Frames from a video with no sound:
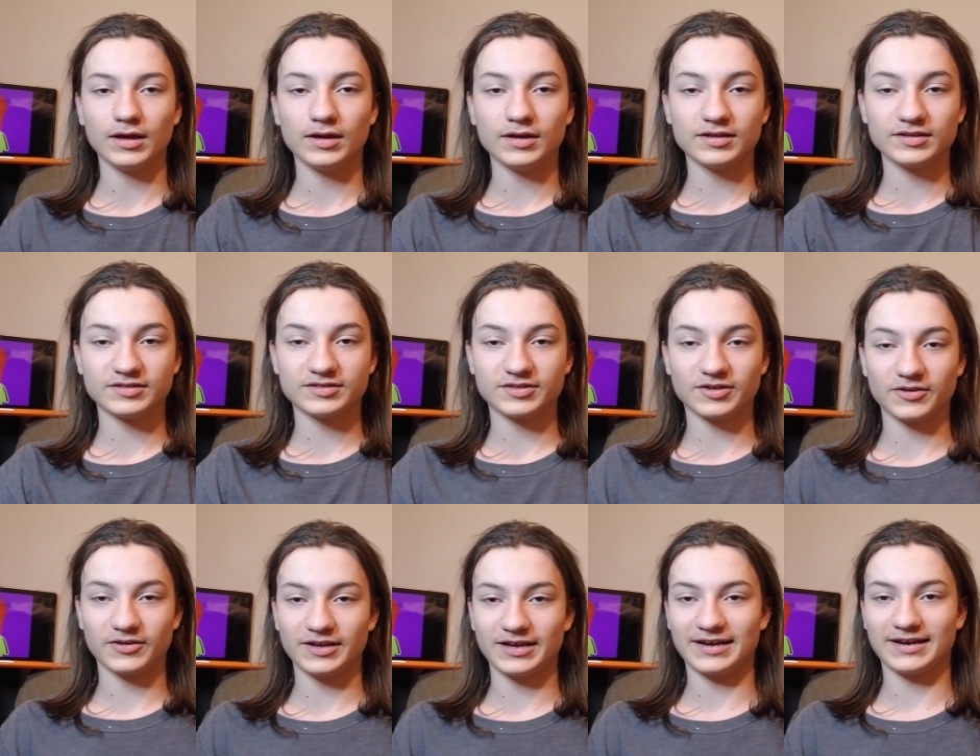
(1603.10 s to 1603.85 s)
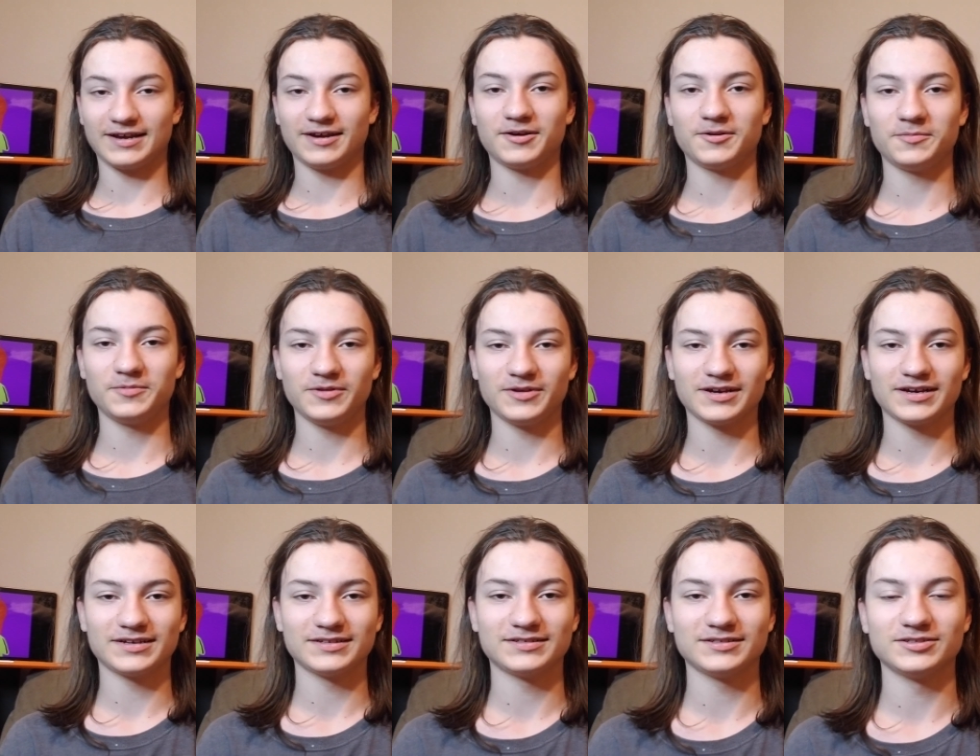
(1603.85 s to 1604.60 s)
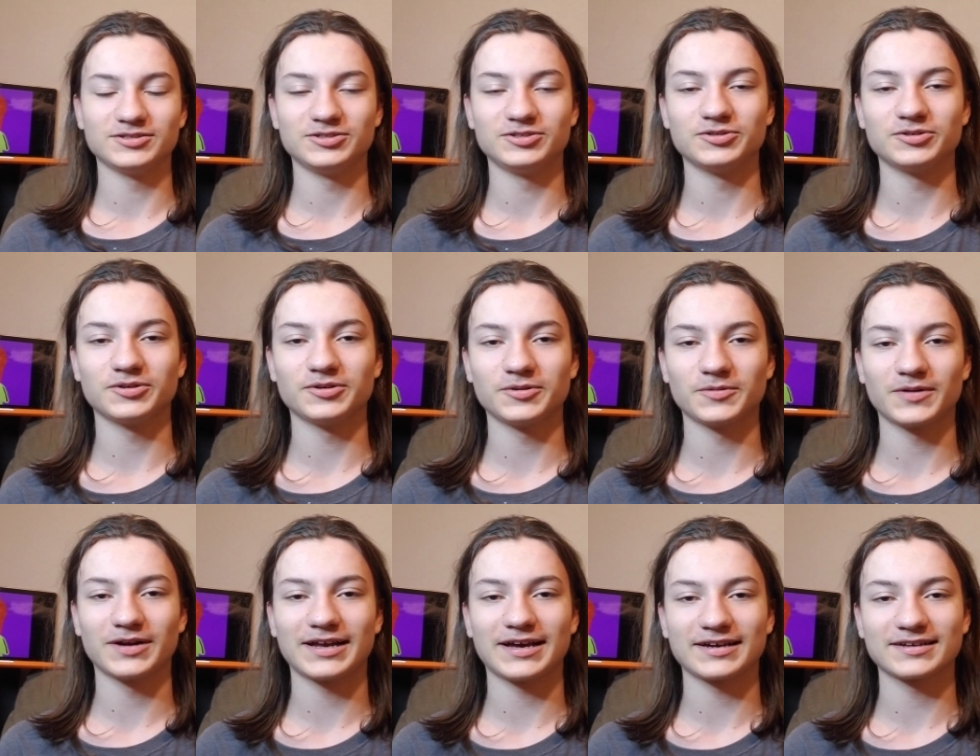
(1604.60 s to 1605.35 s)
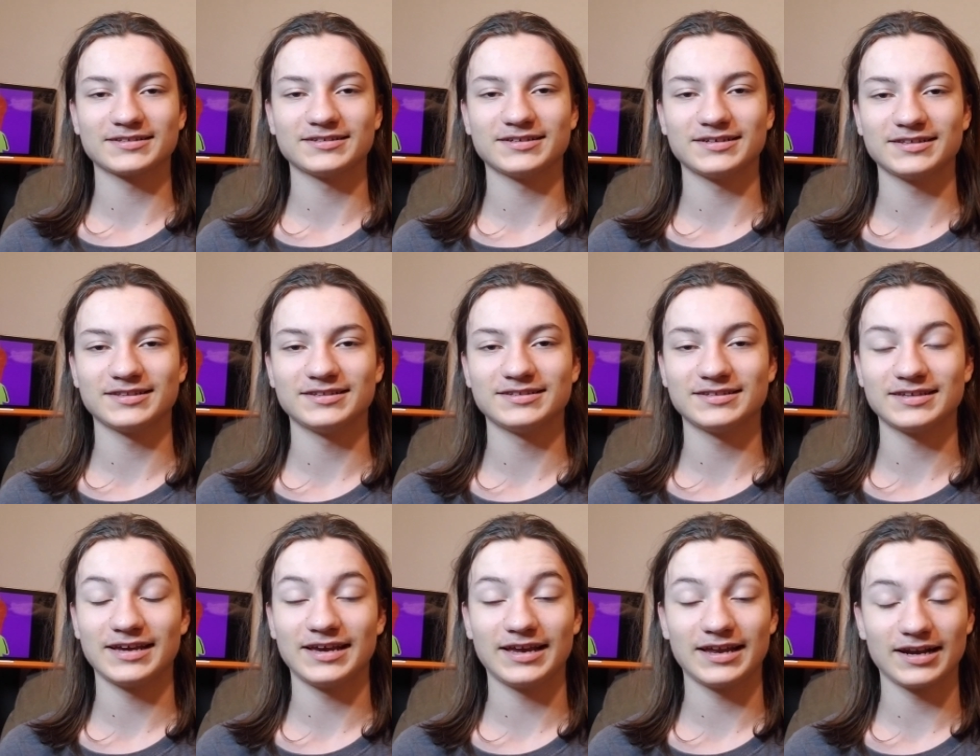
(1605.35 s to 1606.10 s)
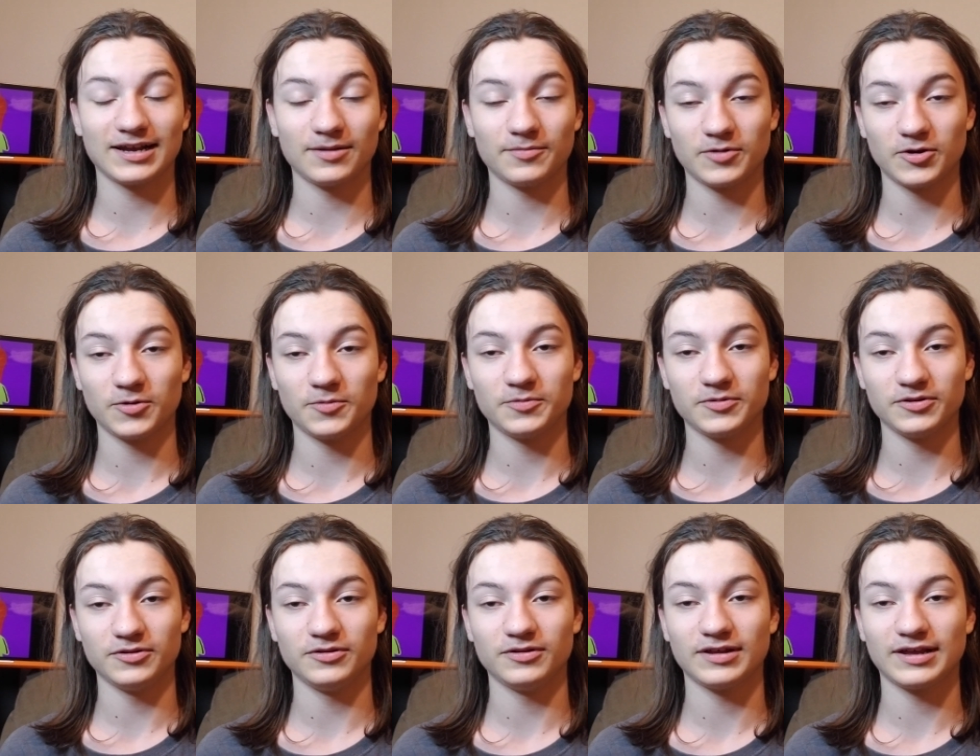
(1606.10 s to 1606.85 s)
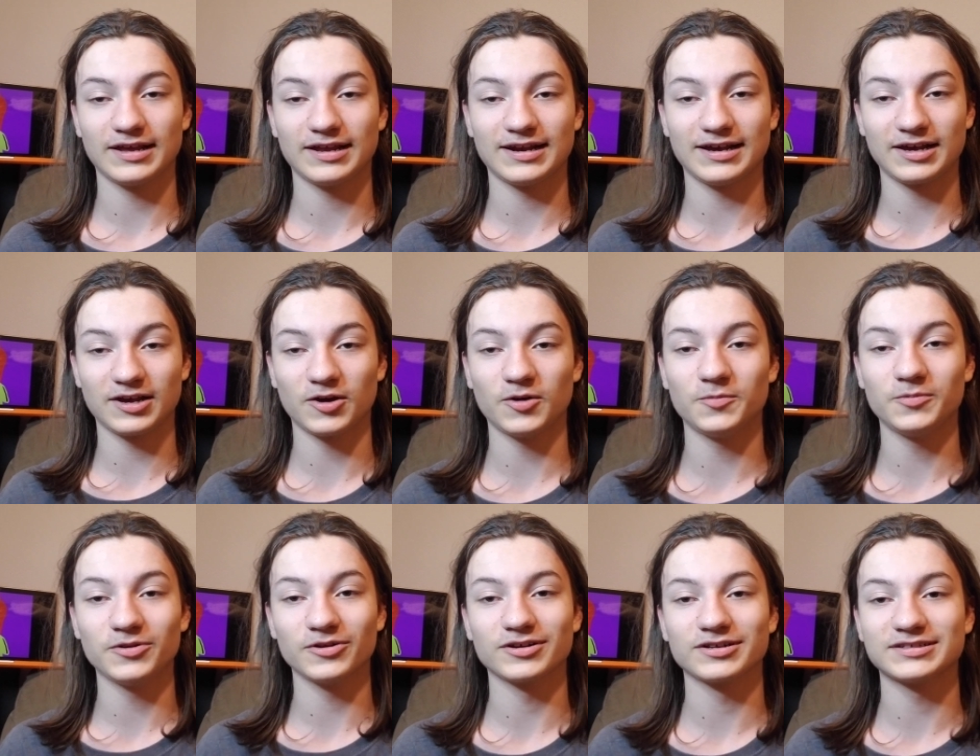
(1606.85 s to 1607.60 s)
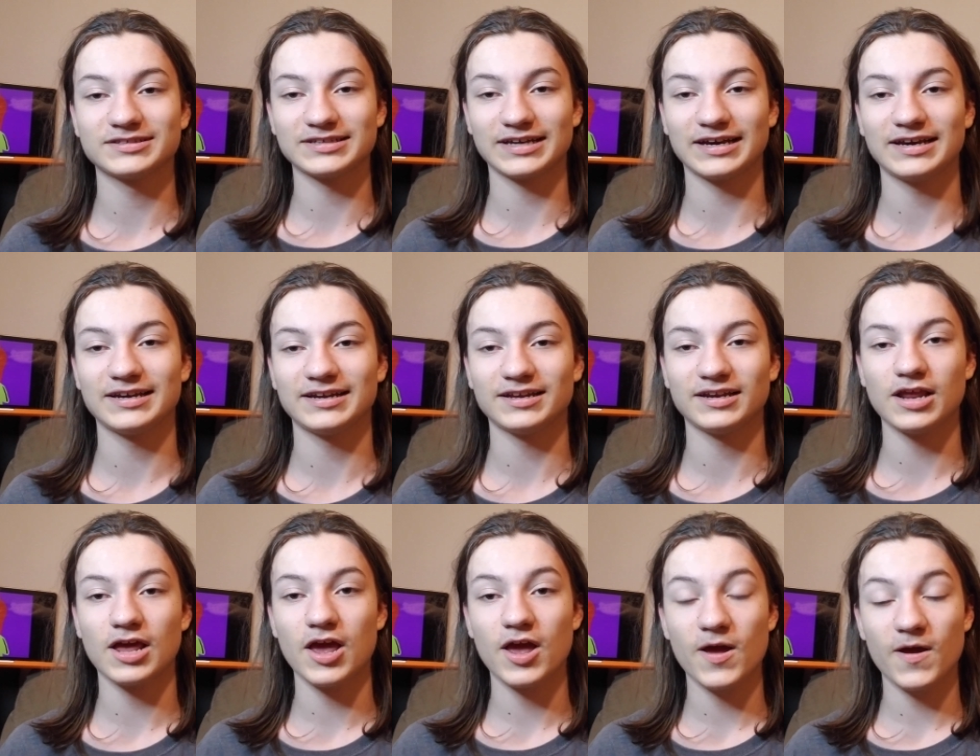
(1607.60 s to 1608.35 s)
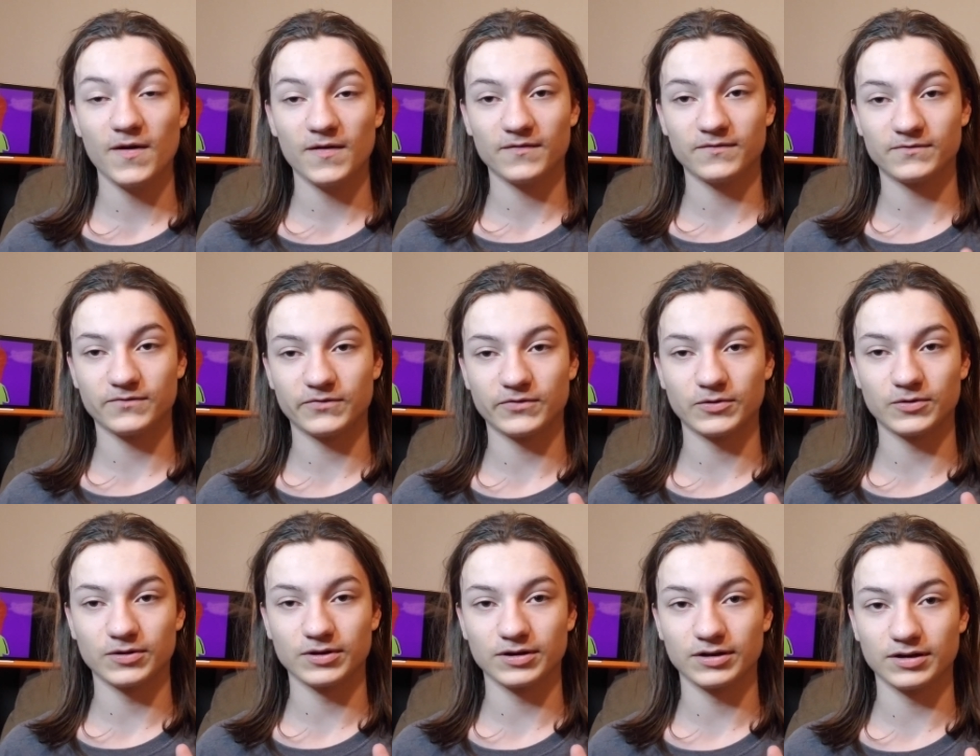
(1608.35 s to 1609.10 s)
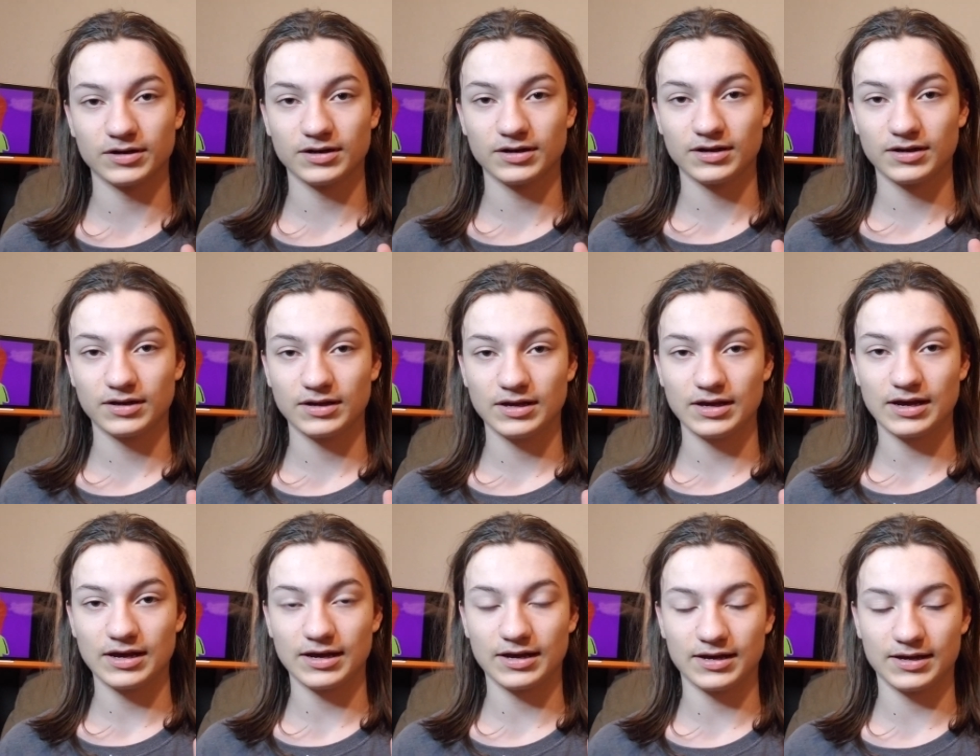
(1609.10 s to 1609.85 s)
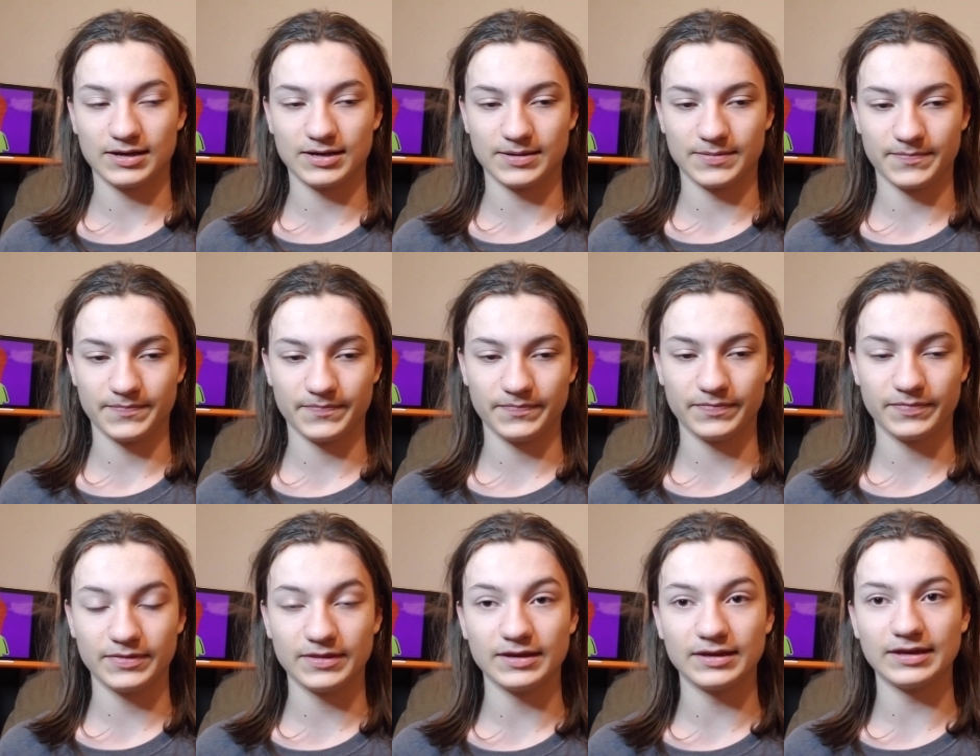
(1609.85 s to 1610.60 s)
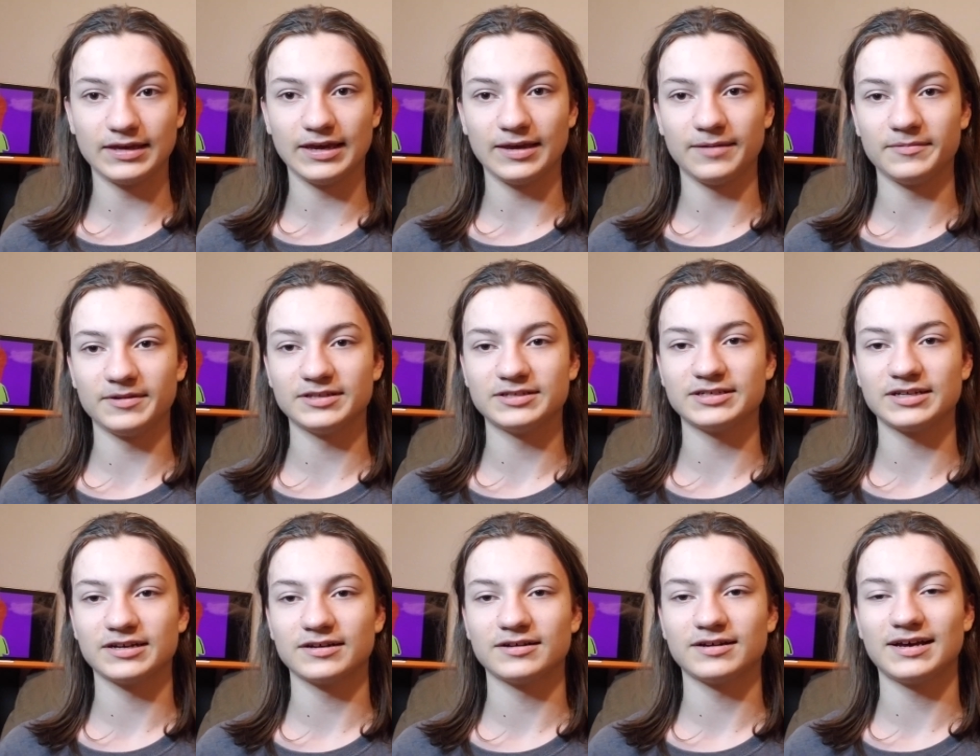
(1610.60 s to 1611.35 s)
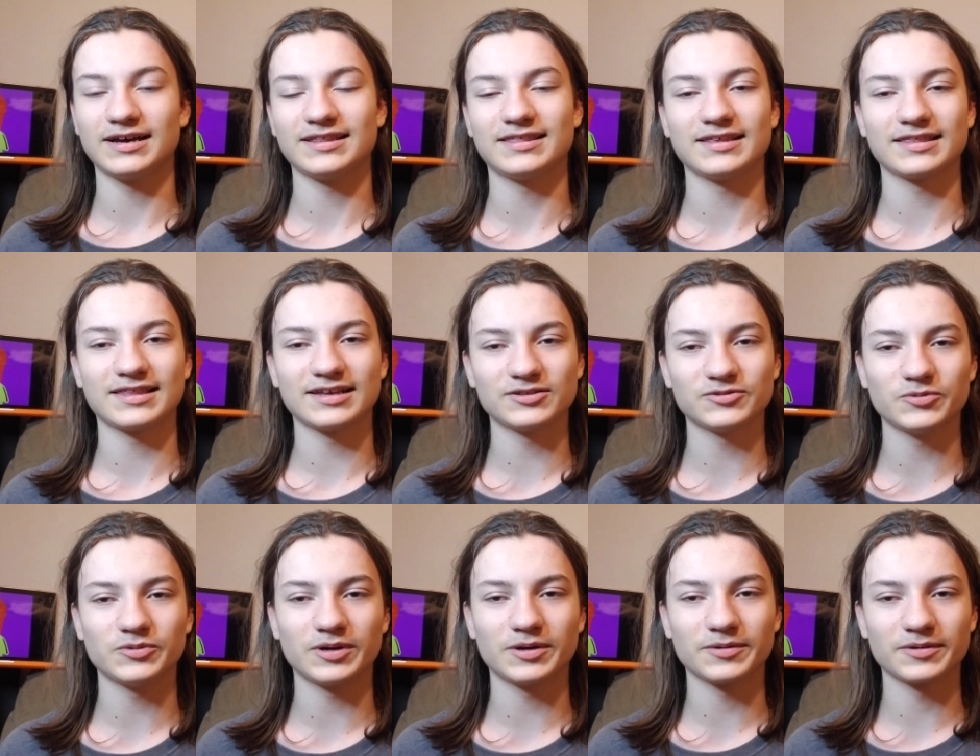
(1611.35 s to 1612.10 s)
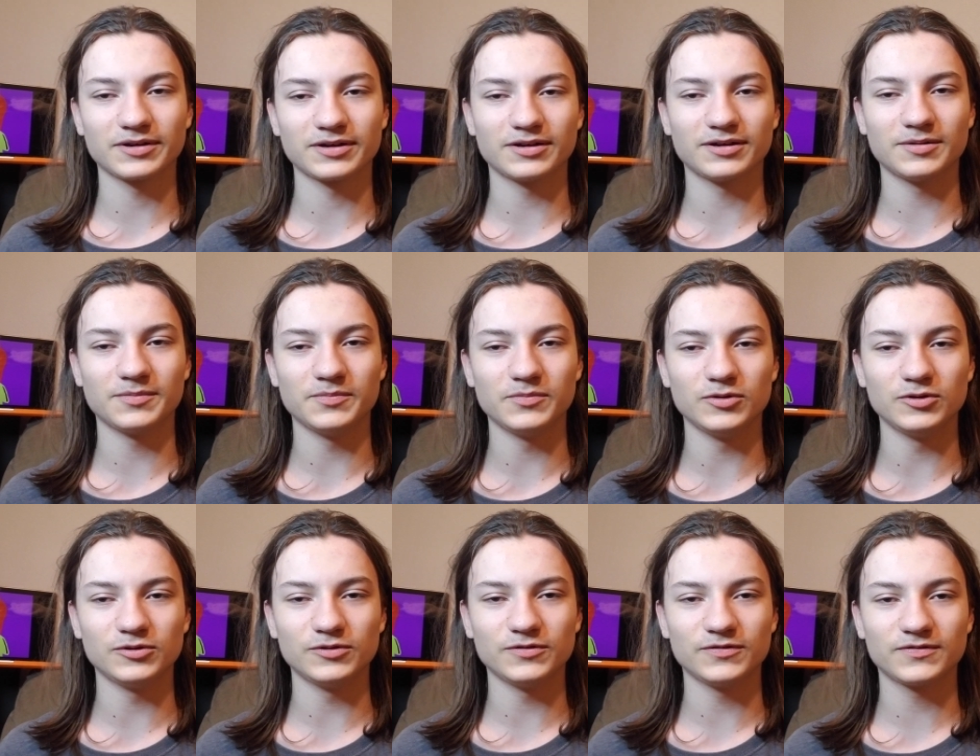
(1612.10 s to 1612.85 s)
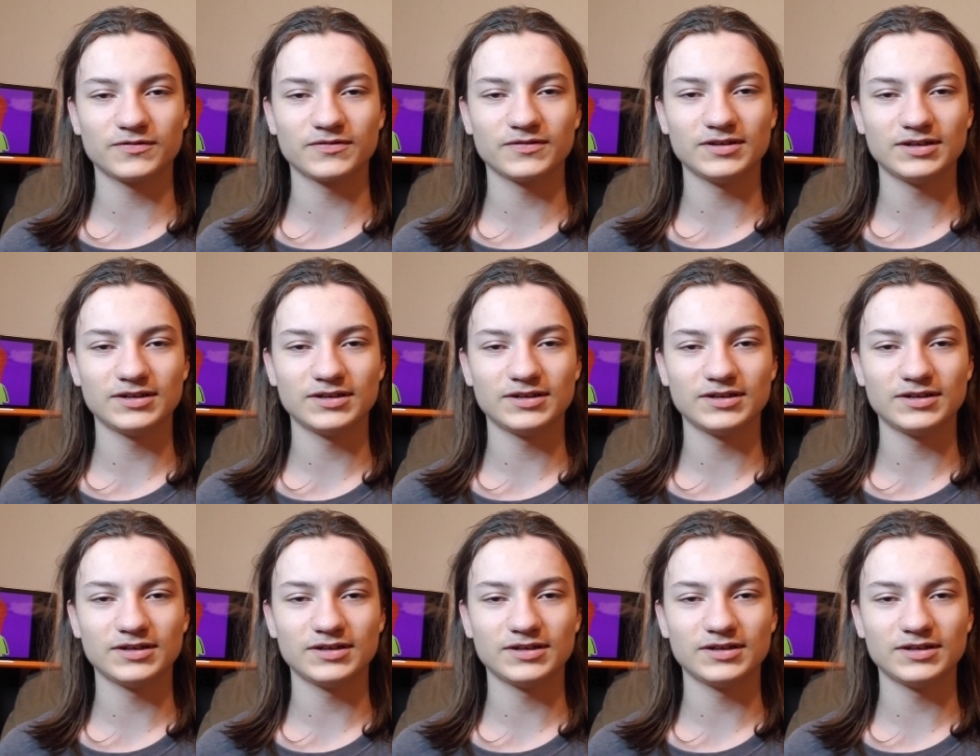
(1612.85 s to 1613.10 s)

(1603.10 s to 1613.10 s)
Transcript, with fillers: So yeah, I hope you guys enjoyed what Axel had to say, and I hope you and I hope you're excited for um, the gaming channel. I think that's where we're gonna move